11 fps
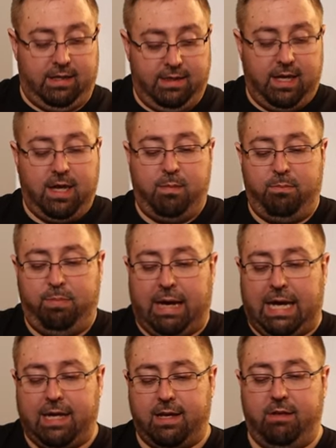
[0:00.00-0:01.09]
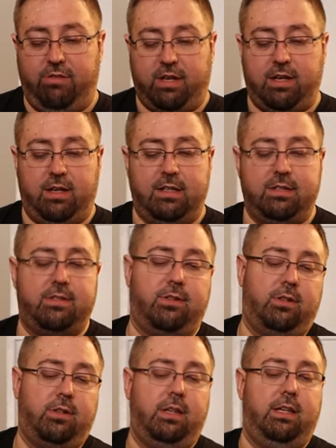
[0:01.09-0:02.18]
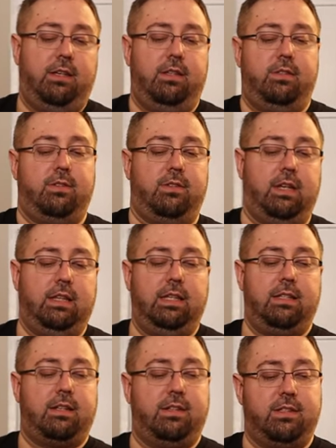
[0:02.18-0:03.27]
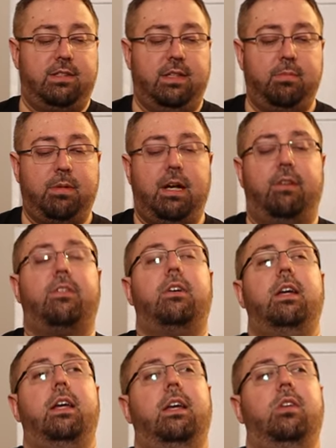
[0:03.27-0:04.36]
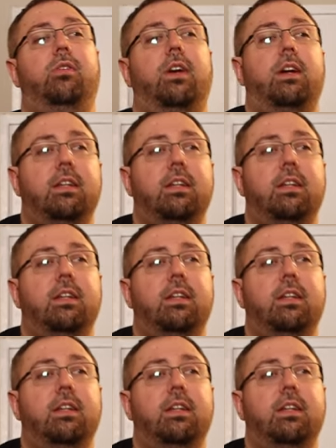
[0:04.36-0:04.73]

The back of the console is, at least on the slip covering, is very